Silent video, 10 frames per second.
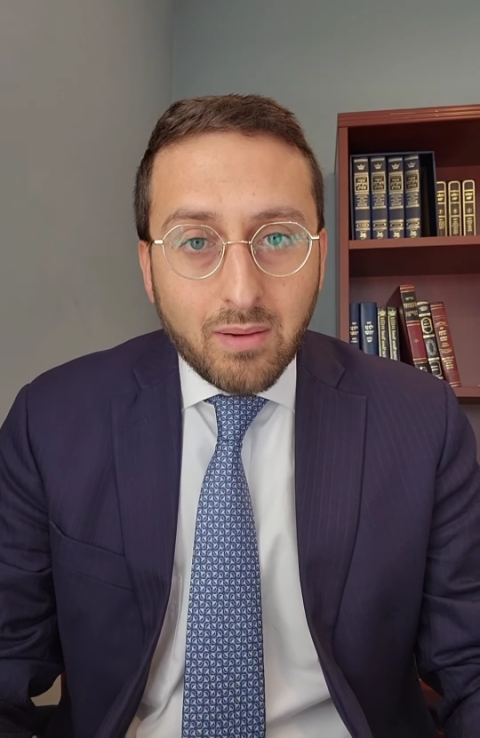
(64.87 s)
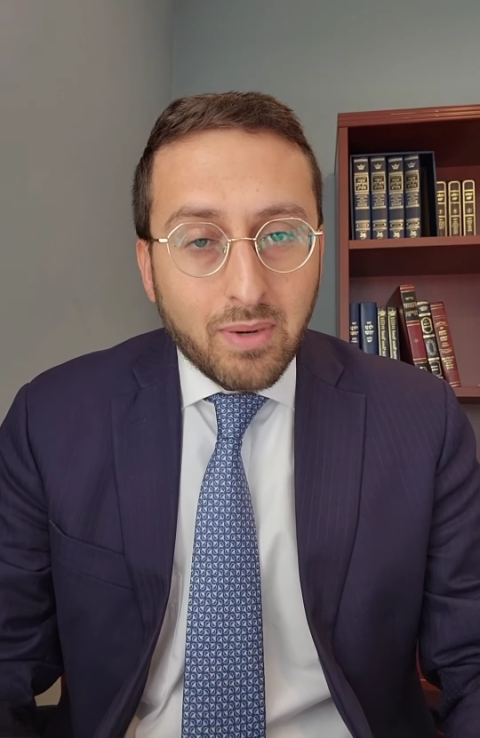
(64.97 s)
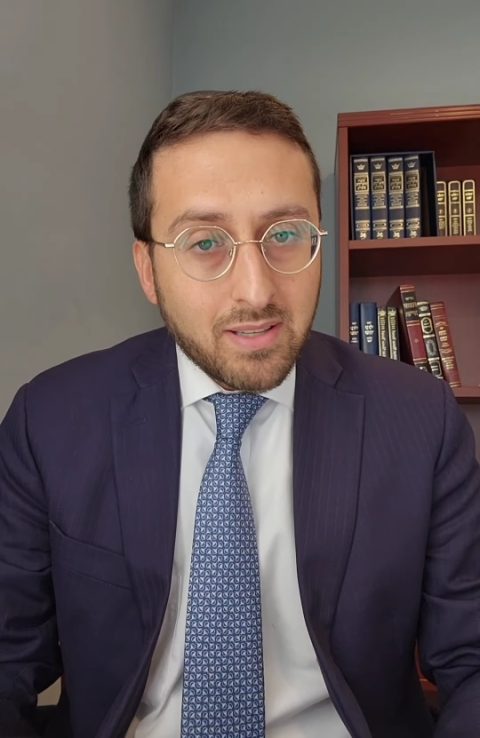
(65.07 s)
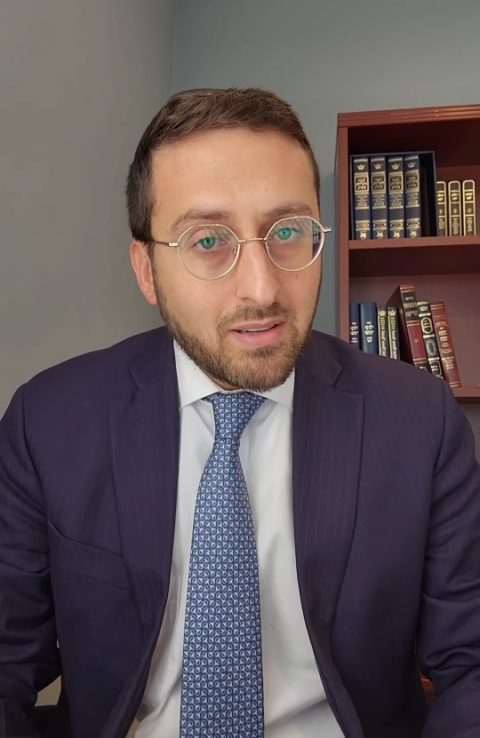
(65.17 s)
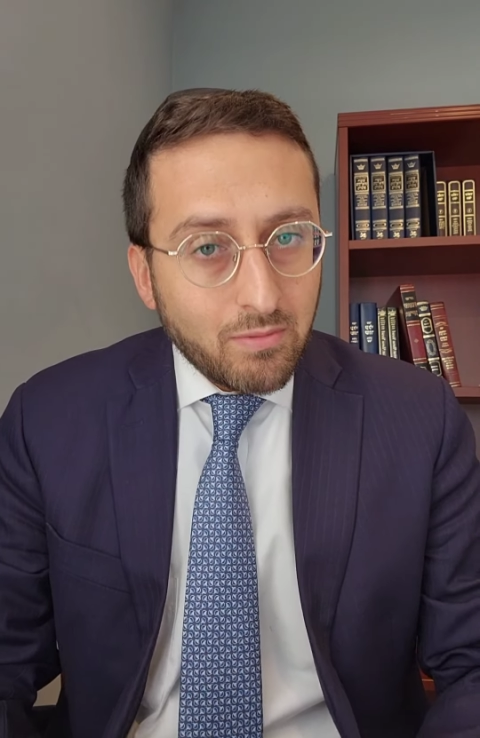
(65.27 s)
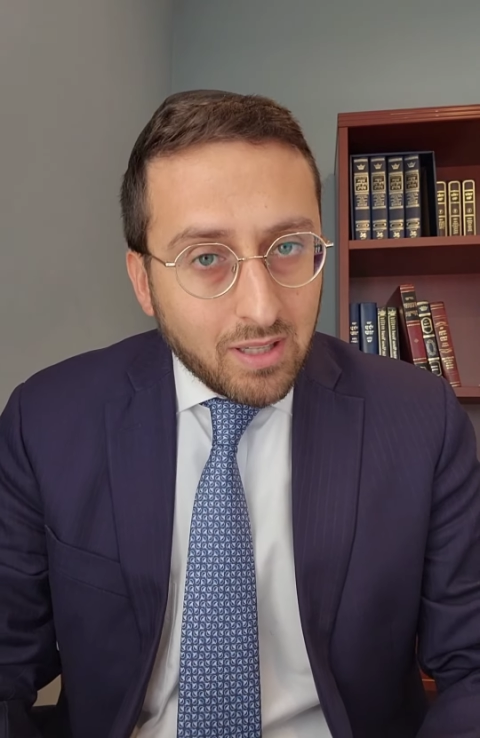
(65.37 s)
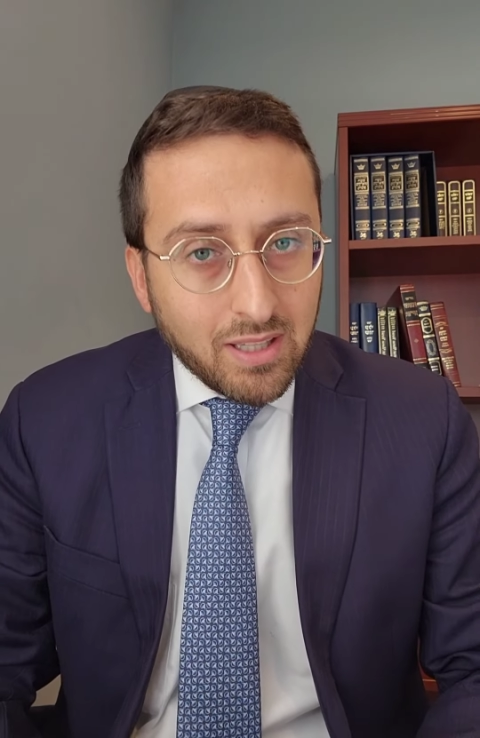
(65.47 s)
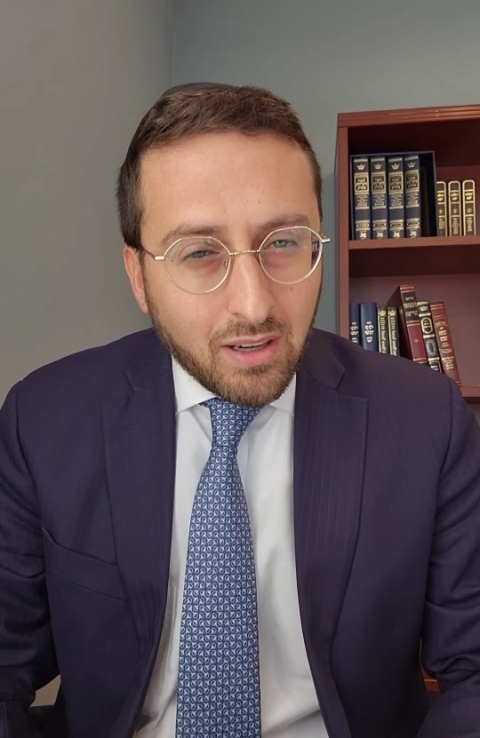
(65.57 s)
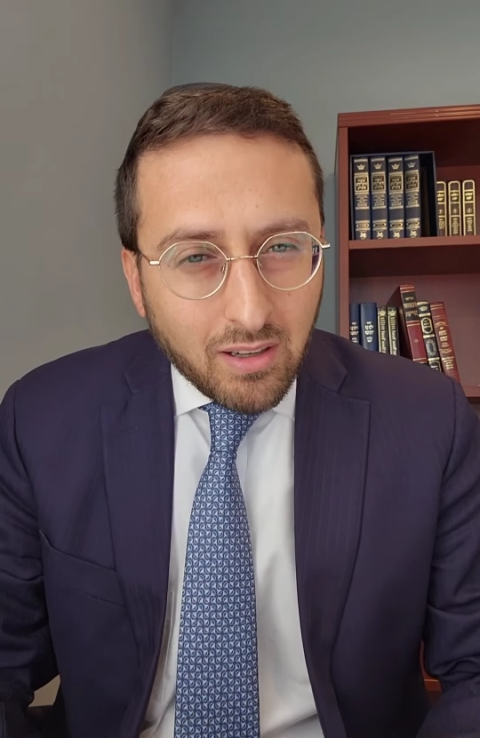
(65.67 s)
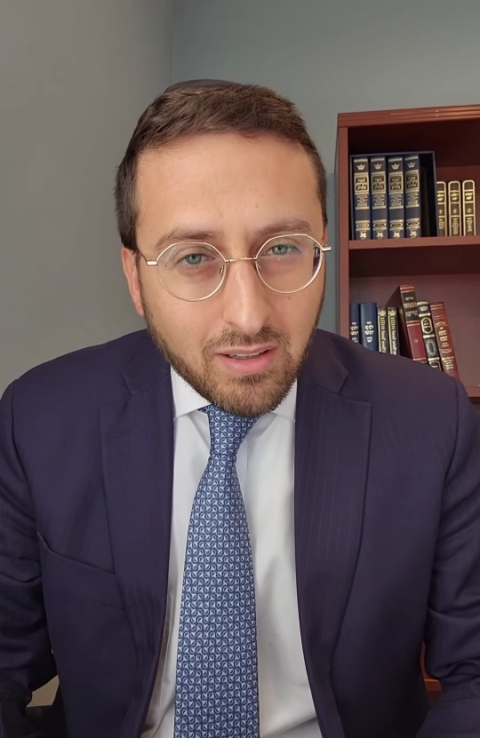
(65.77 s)
But is it
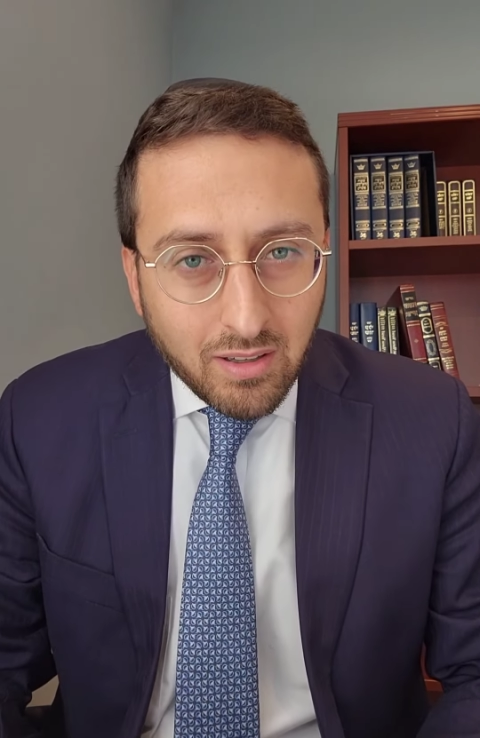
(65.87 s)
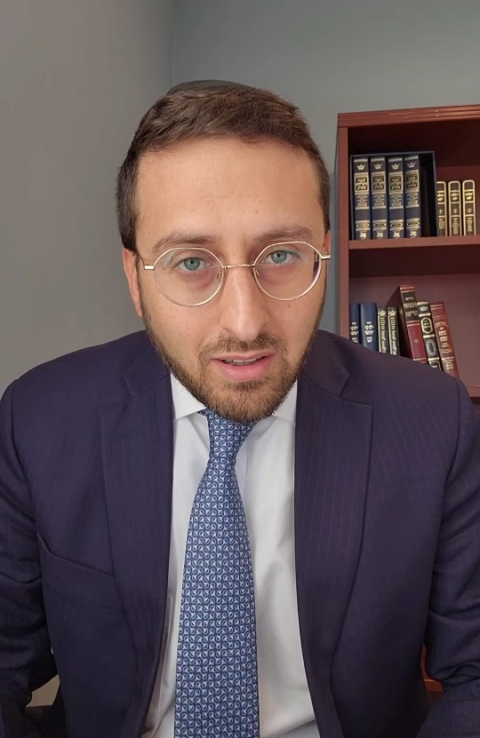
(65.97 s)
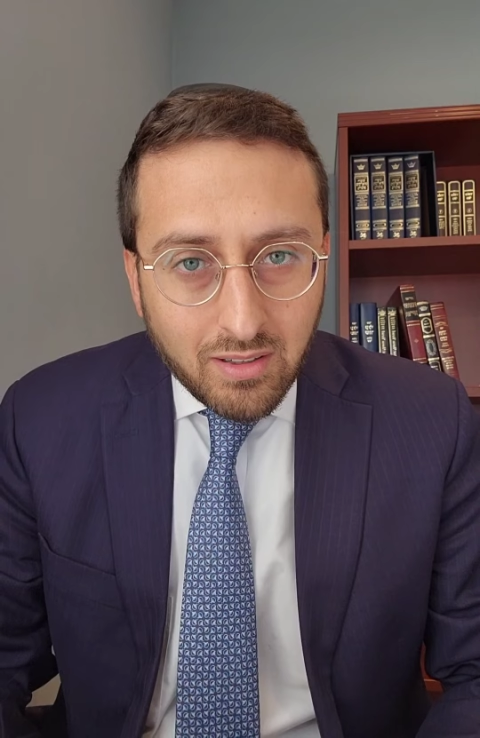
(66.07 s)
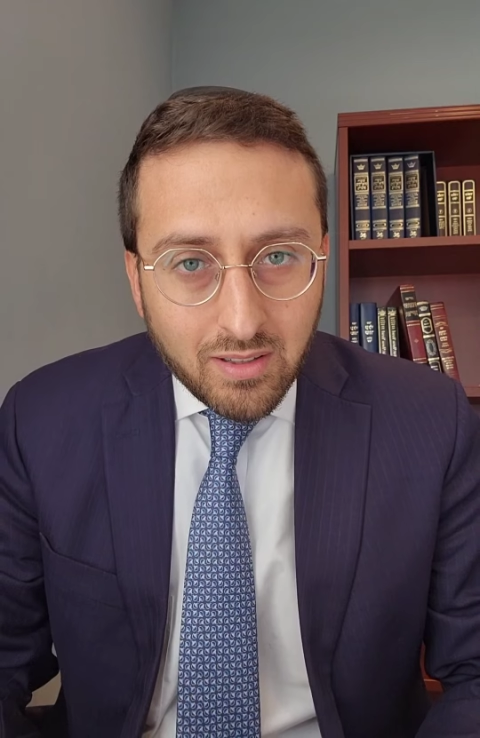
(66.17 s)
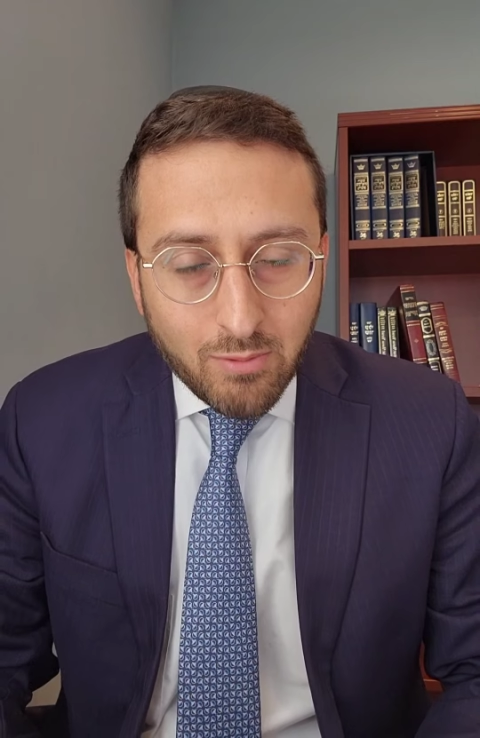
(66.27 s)
really all good?